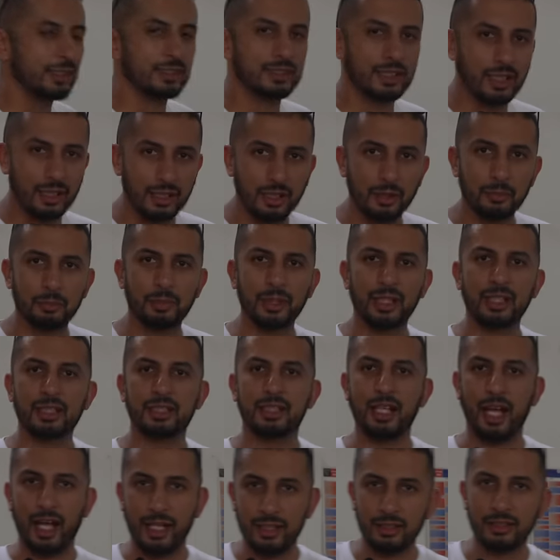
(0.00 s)
is going to be
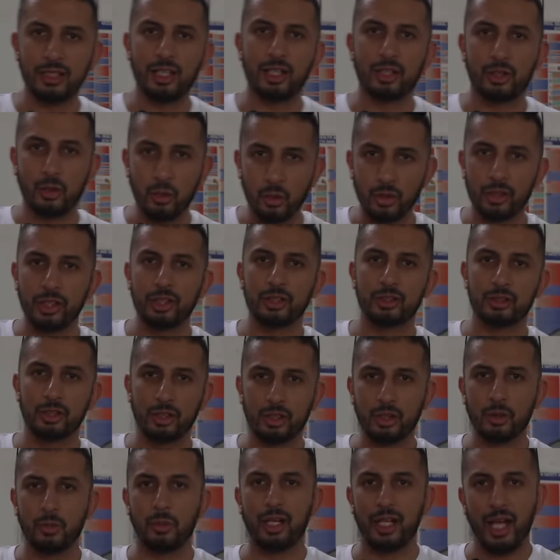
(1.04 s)
done according to
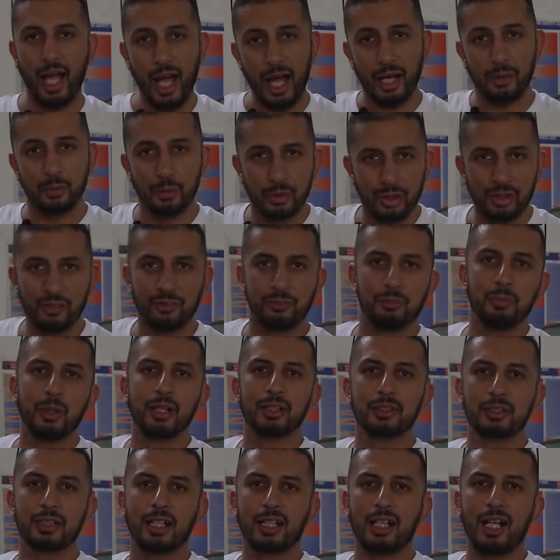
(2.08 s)
the way I would have
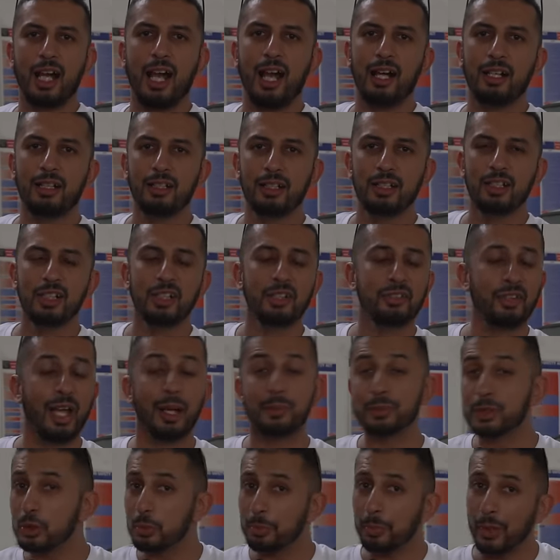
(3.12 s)
built the car. So
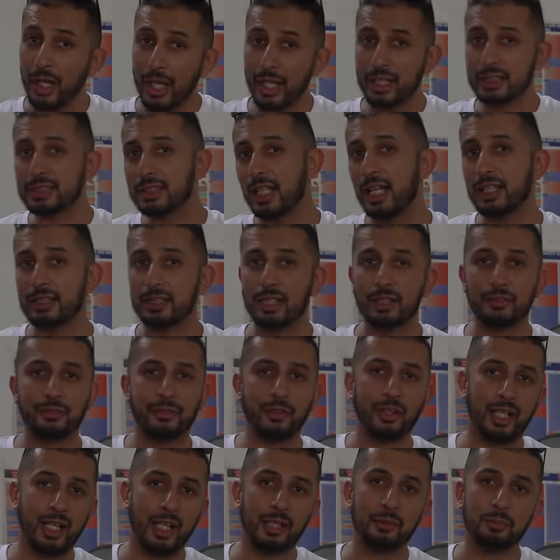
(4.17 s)
I'm super excited
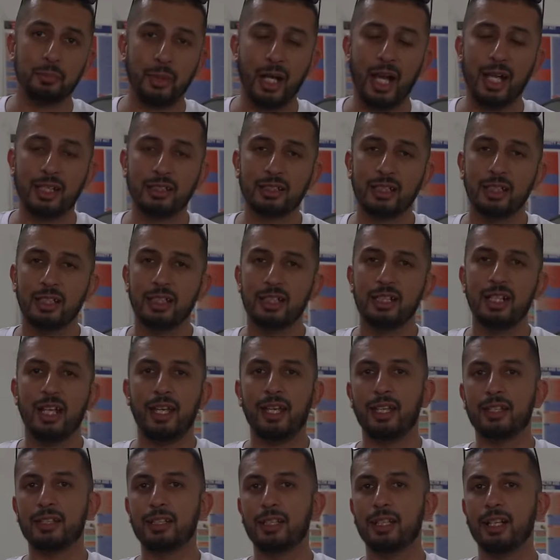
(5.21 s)
for that part.
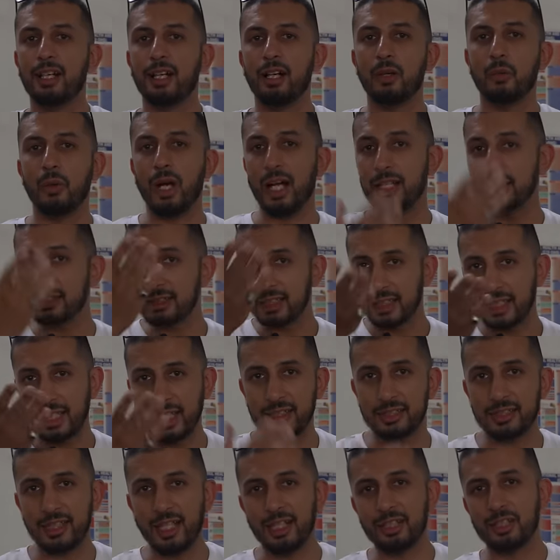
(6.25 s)
And uh, once
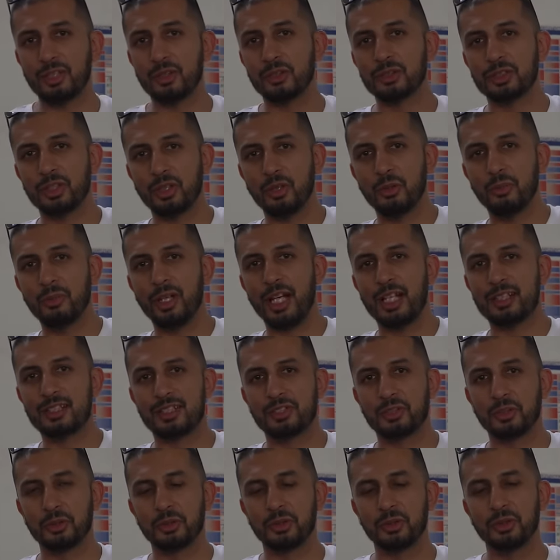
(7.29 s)
again, thank you so
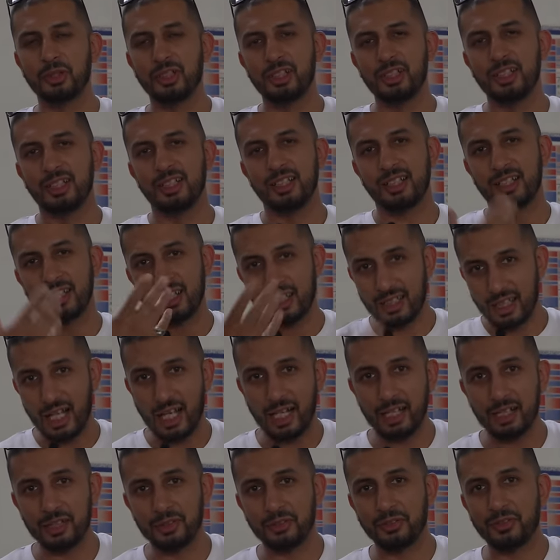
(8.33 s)
much to the
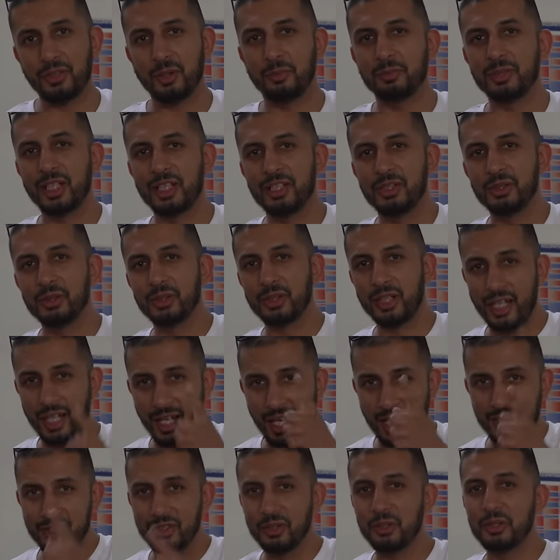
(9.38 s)
client from the U K.
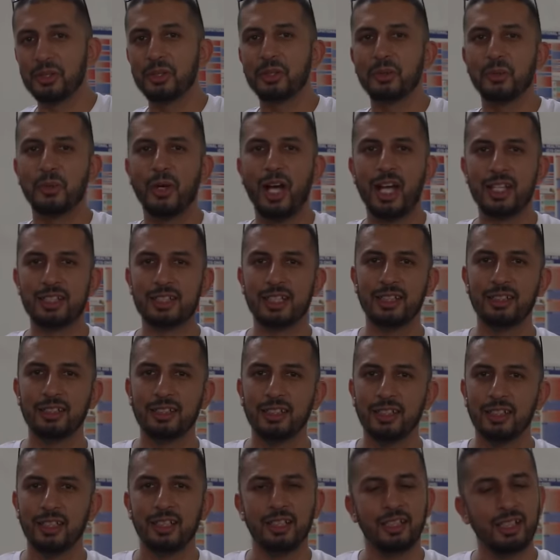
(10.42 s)
I know you're watching.
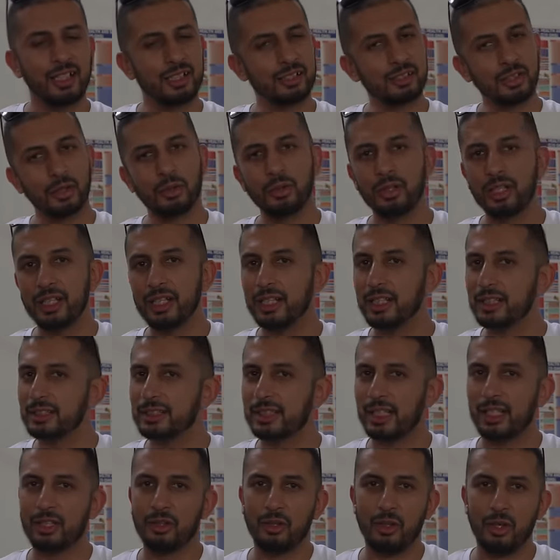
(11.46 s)
It truly
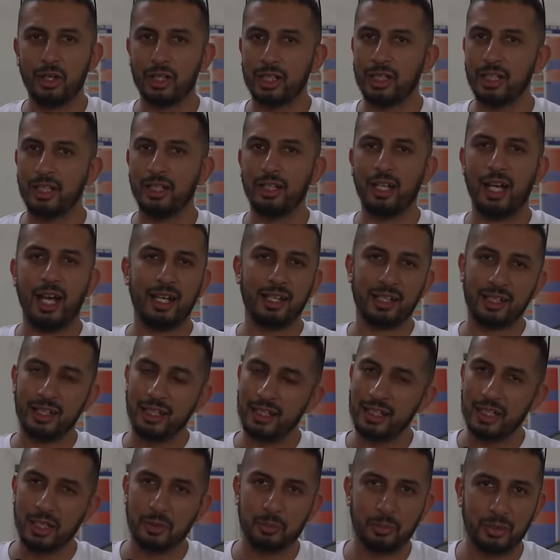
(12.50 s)
is an honor. I
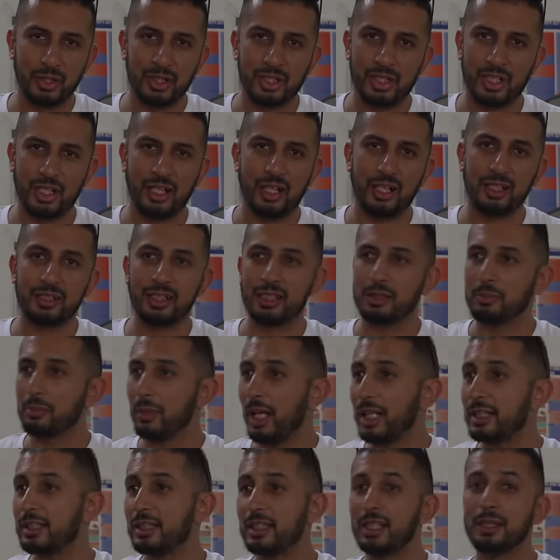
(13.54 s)
really appreciate it.
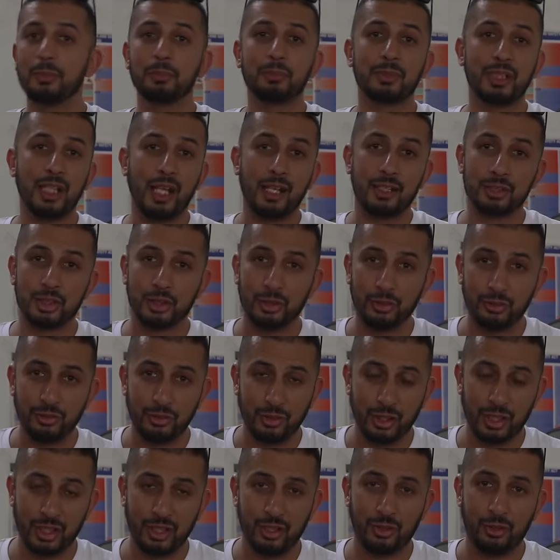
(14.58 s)
My team thanks you
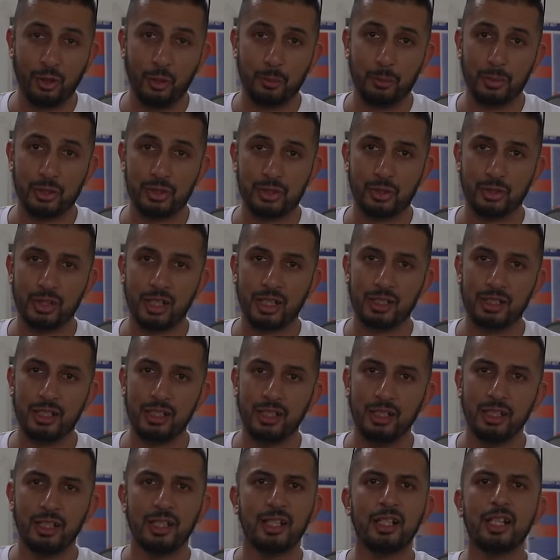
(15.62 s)
for this
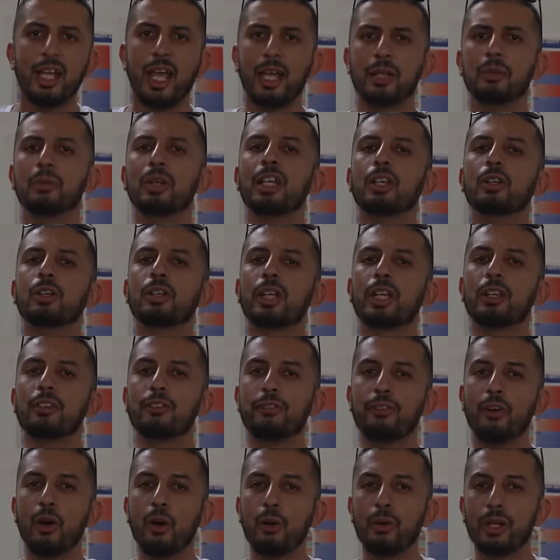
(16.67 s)
opportunity. And we're looking
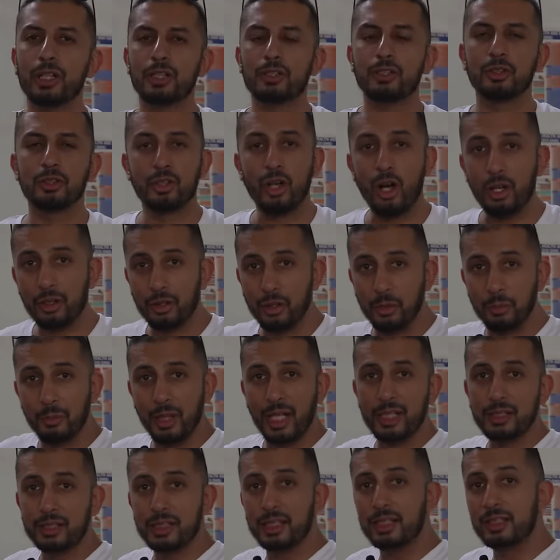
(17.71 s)
forward to
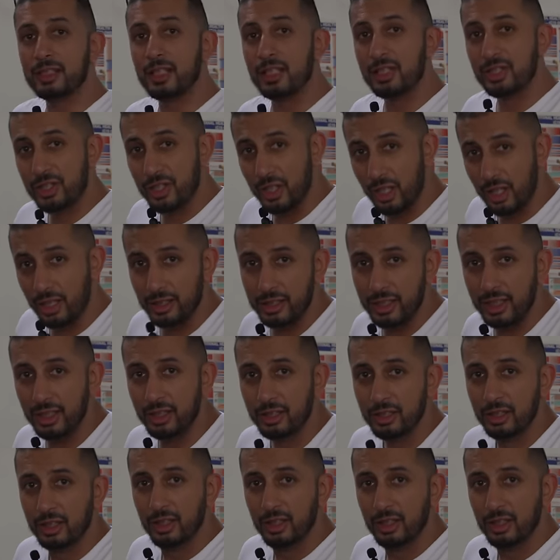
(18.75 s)
documenting this journey,